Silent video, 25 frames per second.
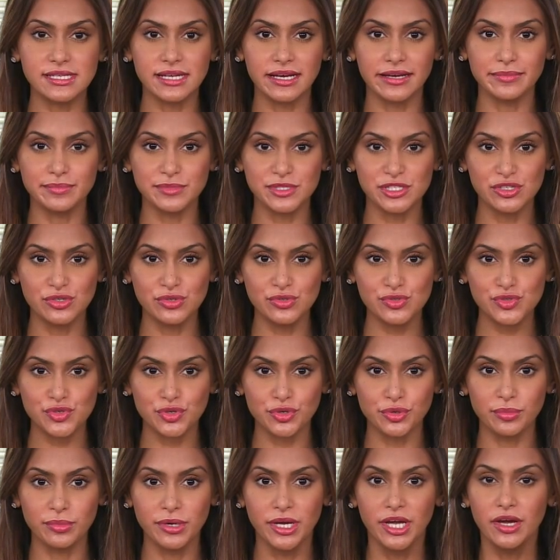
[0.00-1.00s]
Times
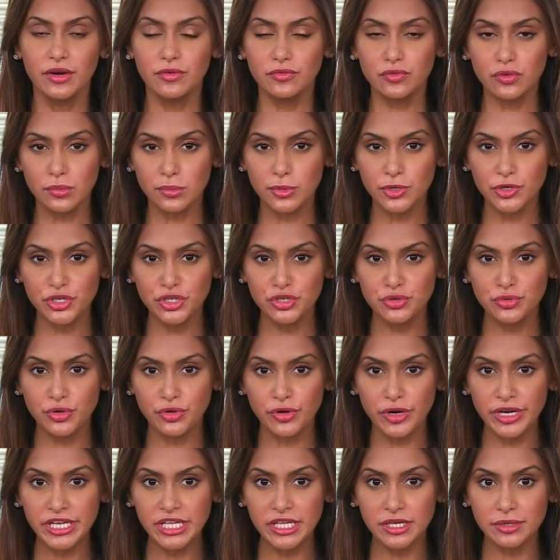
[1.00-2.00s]
newsroom. Former
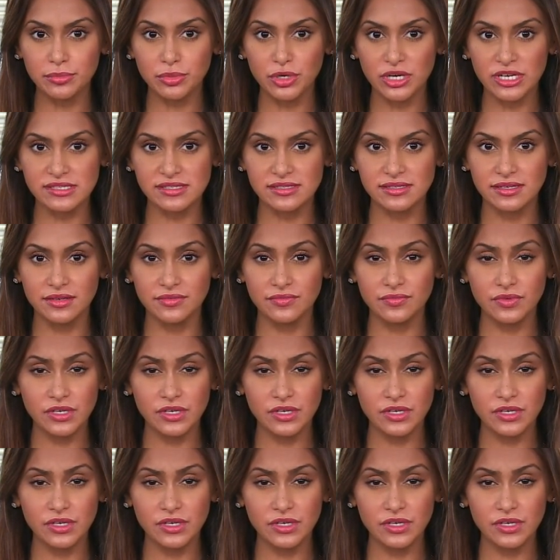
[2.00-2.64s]
Ukrainian President